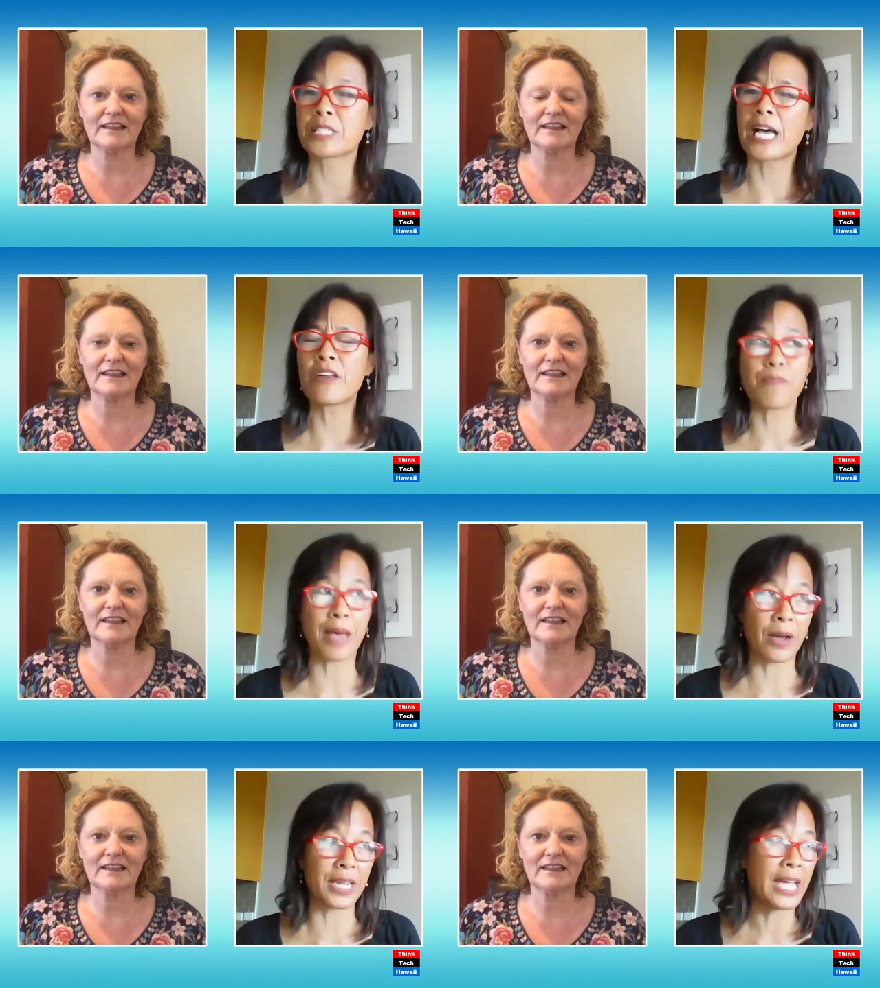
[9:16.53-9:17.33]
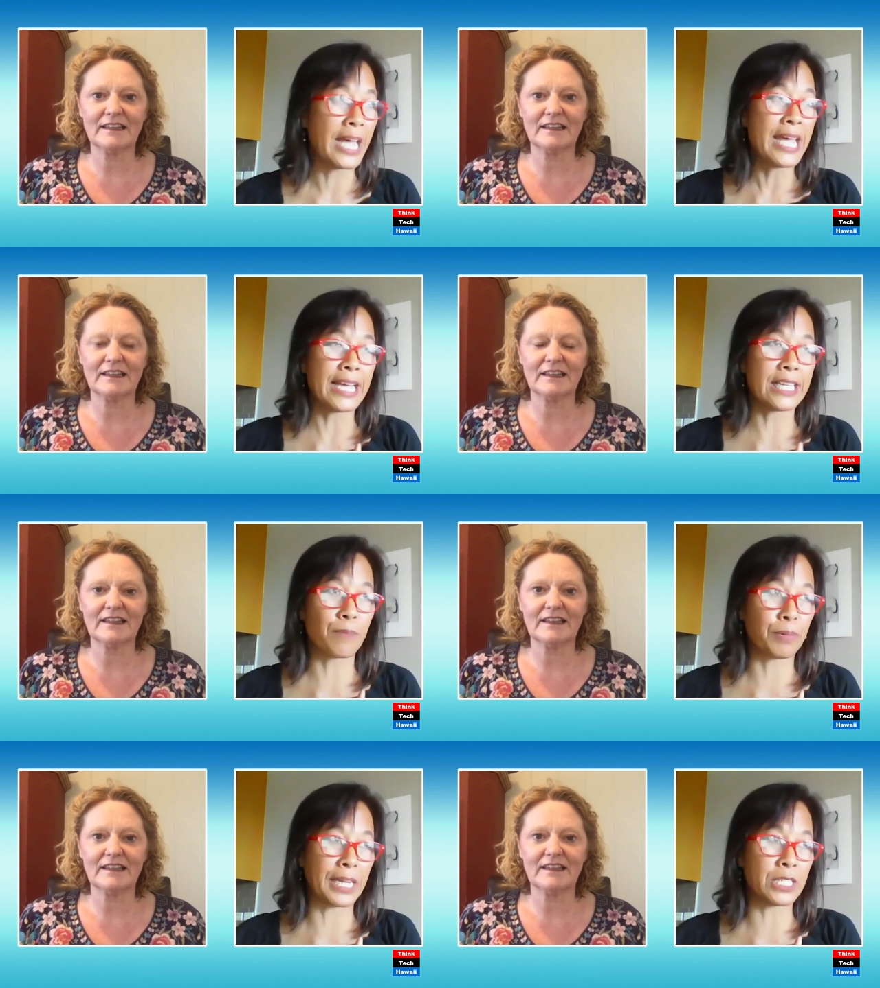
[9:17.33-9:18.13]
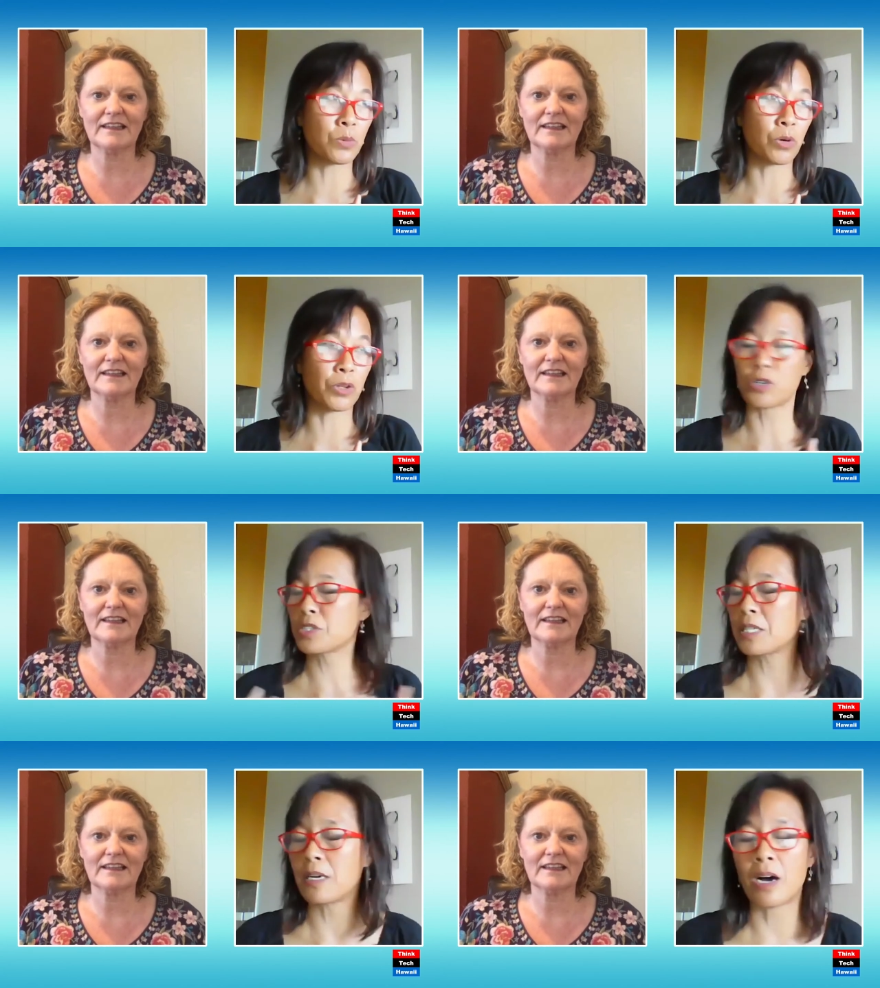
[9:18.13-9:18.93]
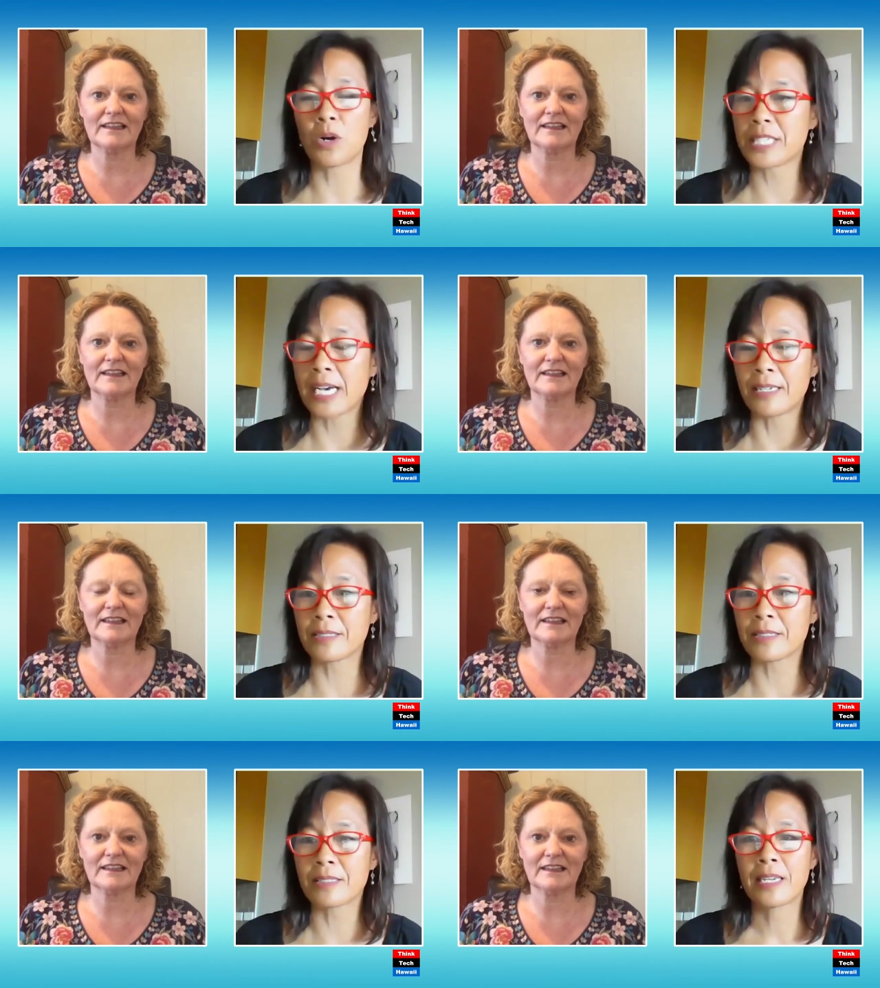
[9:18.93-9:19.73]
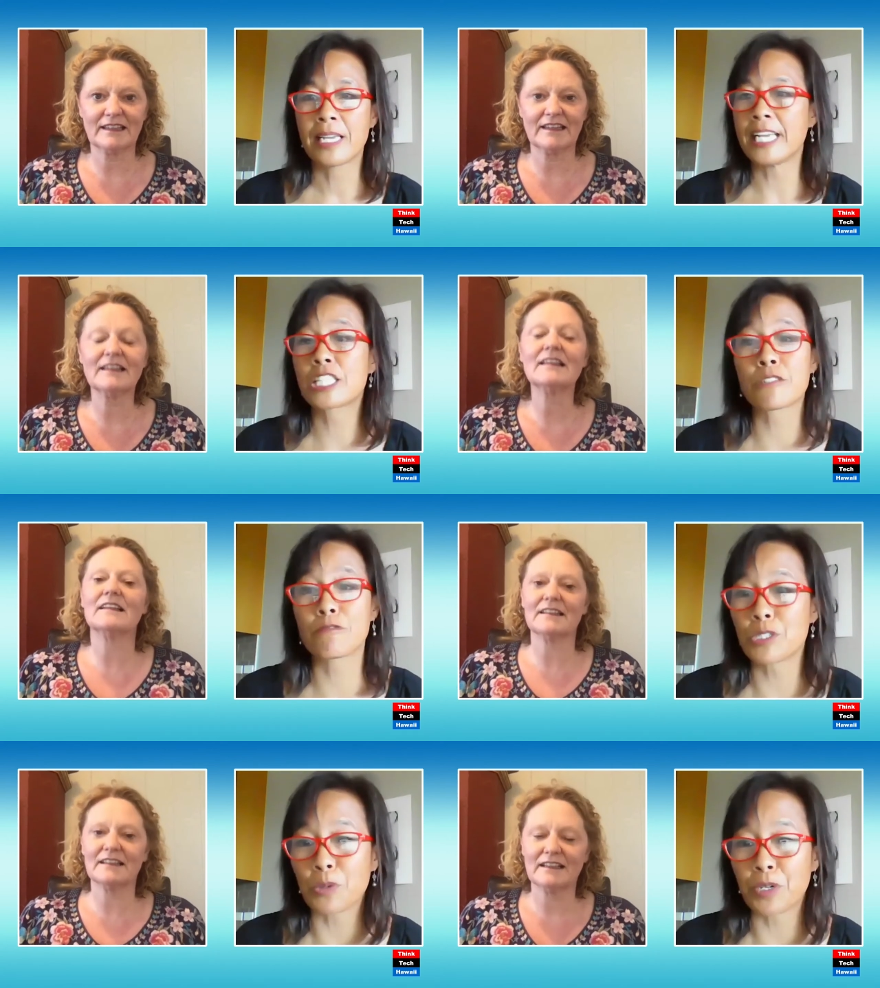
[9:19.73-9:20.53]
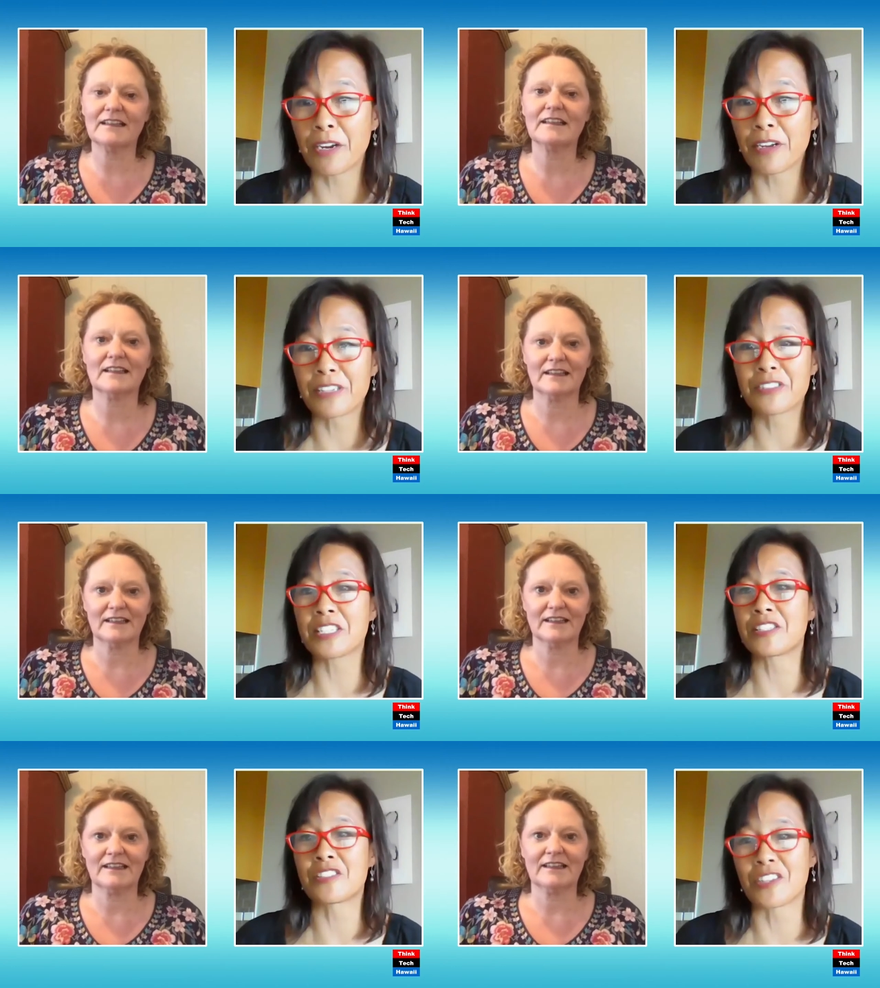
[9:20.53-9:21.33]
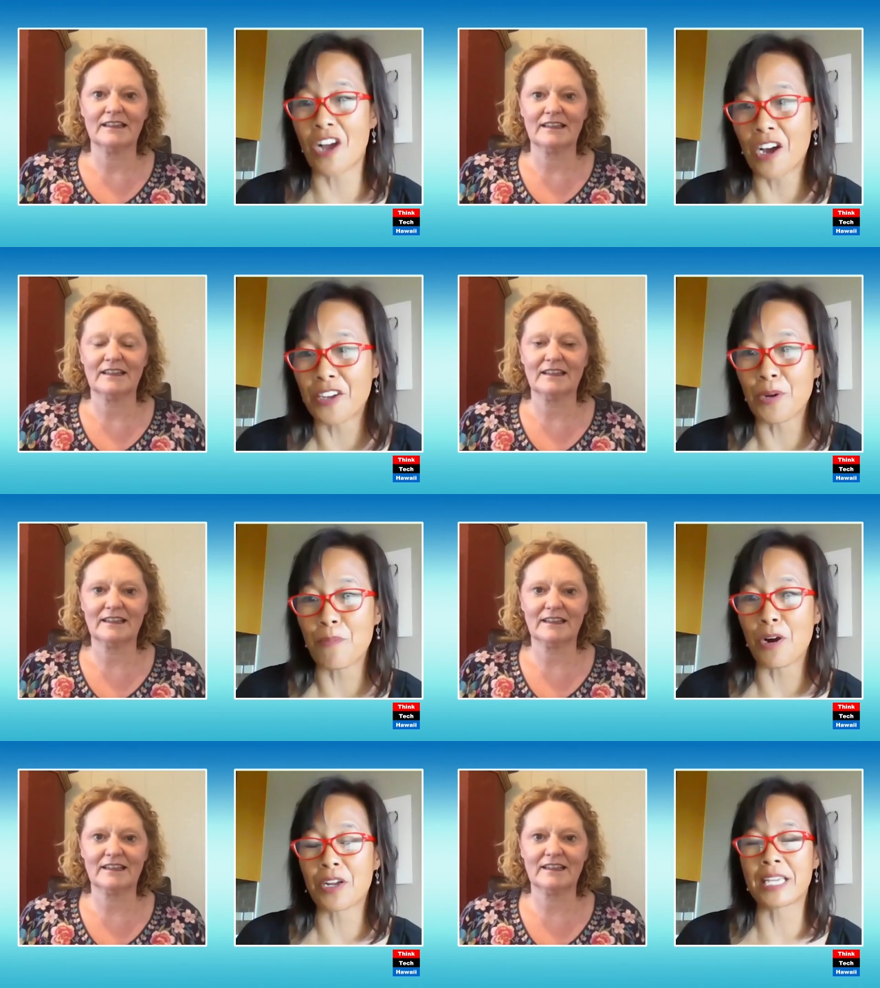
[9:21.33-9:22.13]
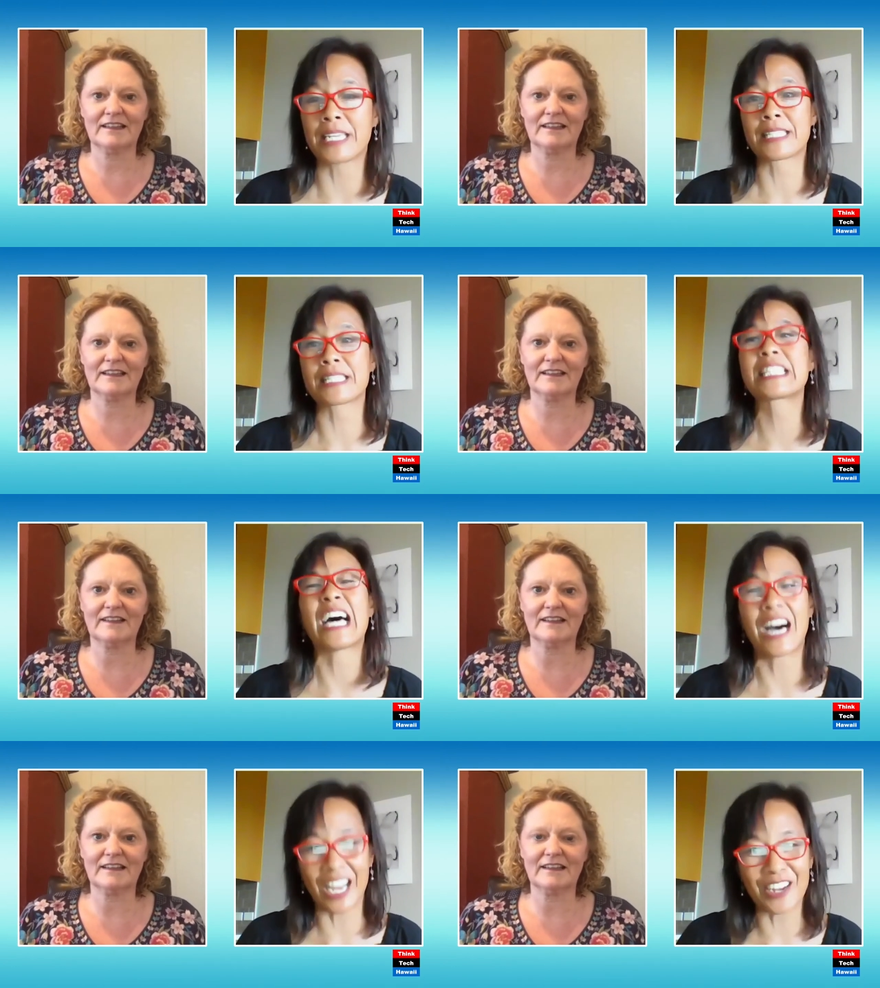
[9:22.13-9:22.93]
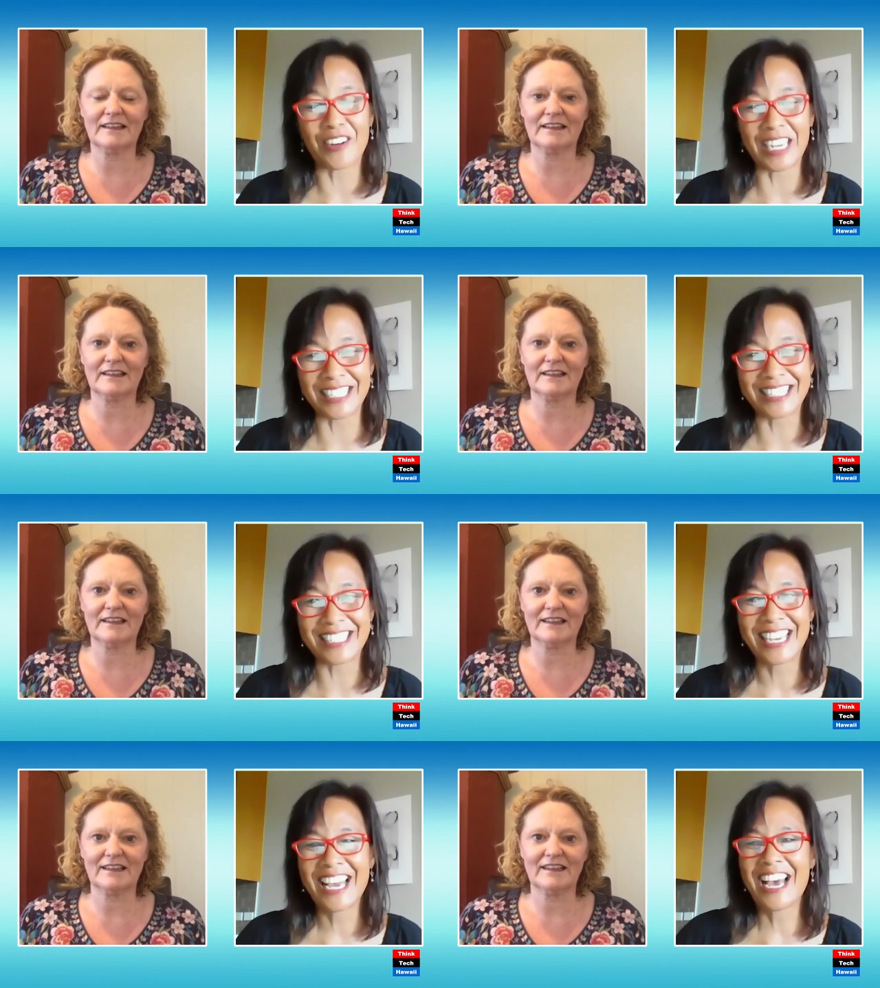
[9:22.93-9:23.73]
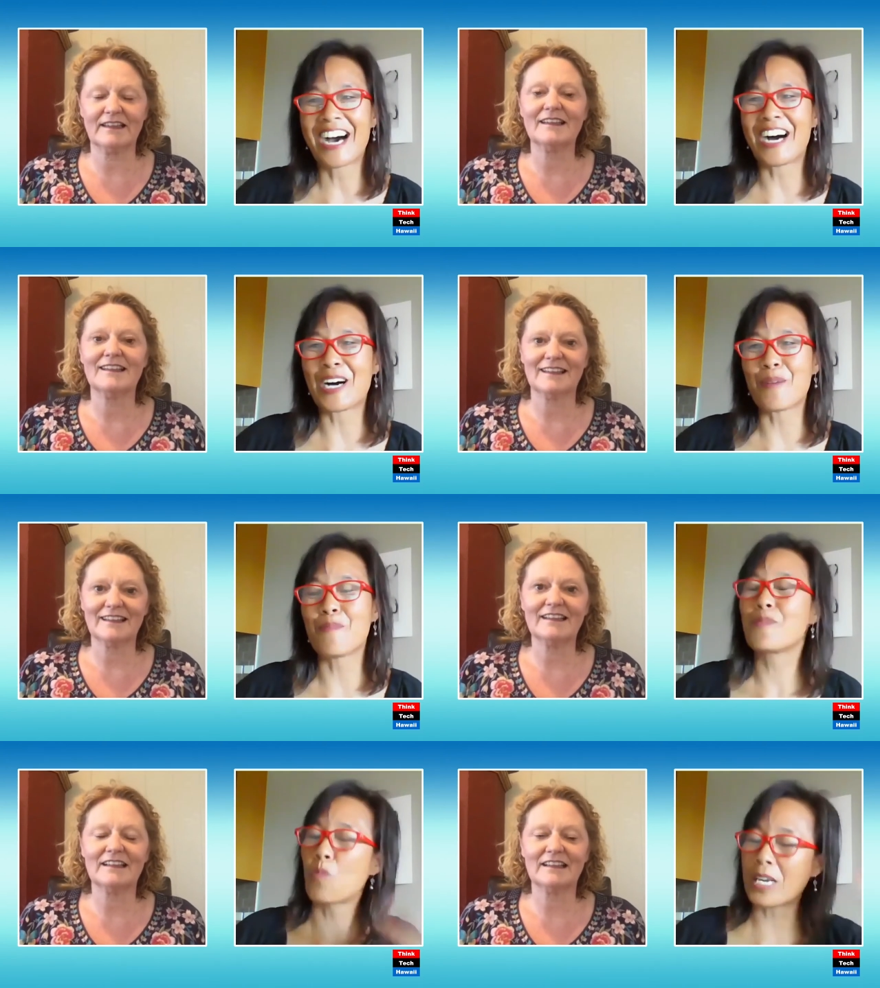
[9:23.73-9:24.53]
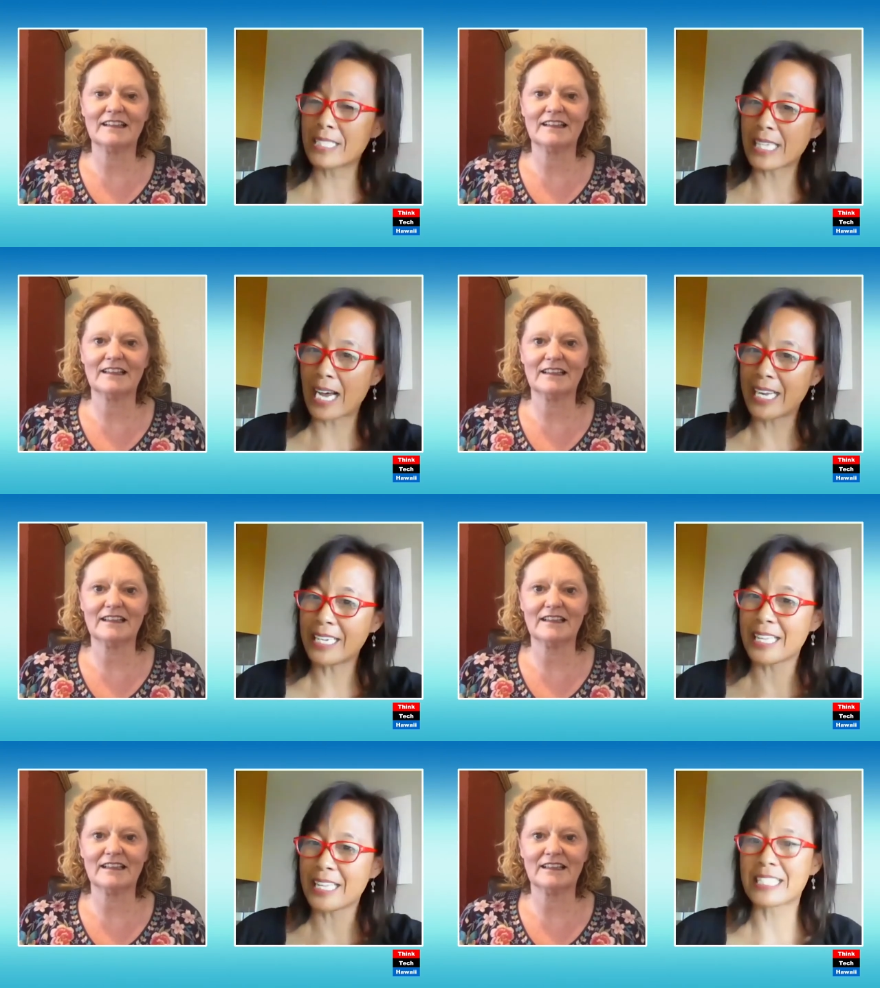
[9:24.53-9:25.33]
Speaker 1: So South Maui is a place where there's hotels, it's the resort areas, it's the condo market, it's the higher end. Um, West Side,